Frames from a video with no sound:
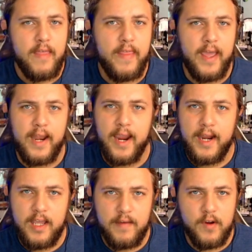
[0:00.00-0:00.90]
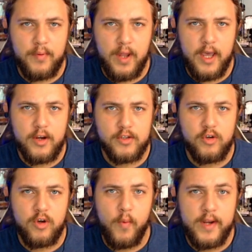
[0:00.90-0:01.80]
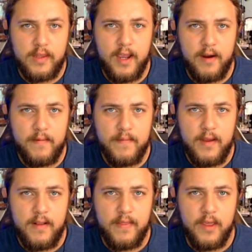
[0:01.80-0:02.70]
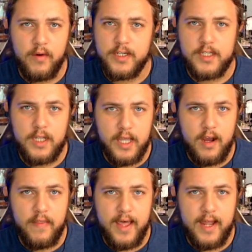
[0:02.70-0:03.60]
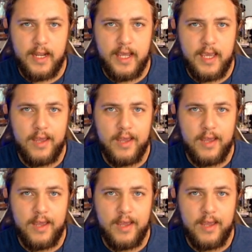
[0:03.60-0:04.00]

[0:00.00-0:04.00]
Then any of your players who go into there, they'll just click on that link.